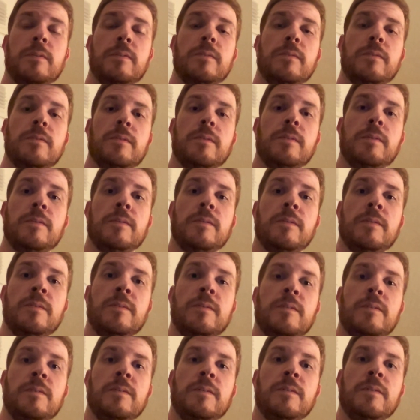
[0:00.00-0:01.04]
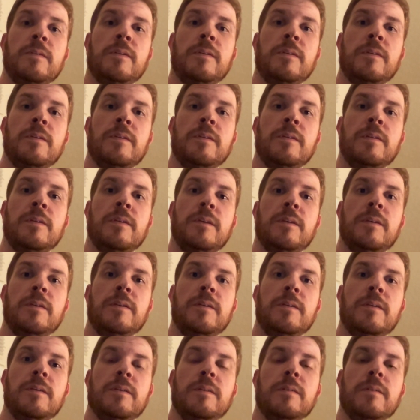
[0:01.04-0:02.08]

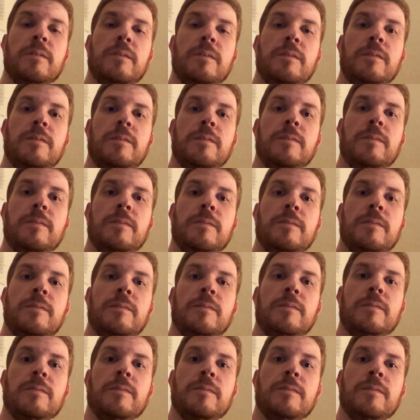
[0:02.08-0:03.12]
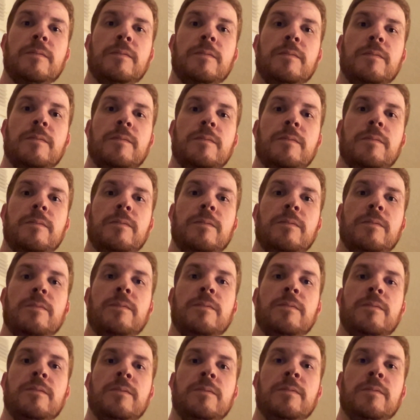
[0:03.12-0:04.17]

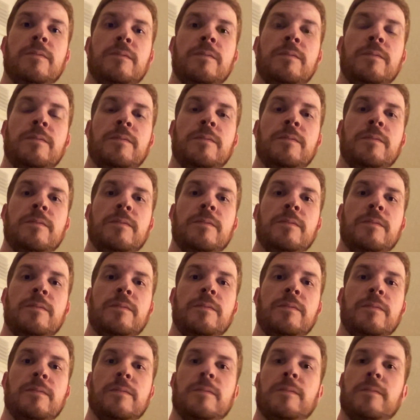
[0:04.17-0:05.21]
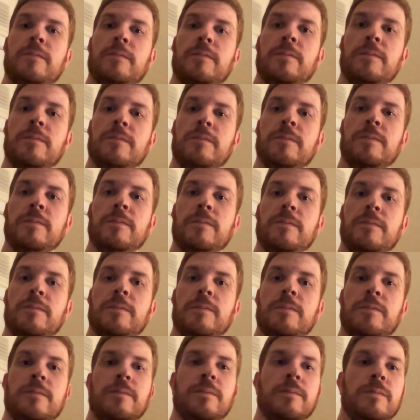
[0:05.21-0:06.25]

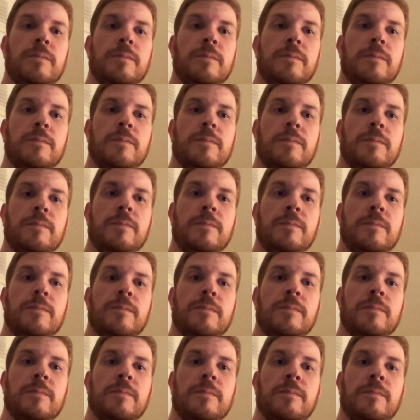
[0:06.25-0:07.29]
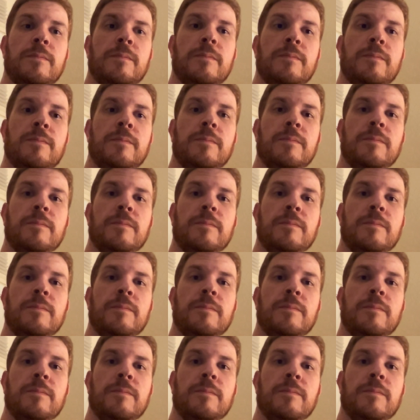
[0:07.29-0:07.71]
No one is speaking in this clip.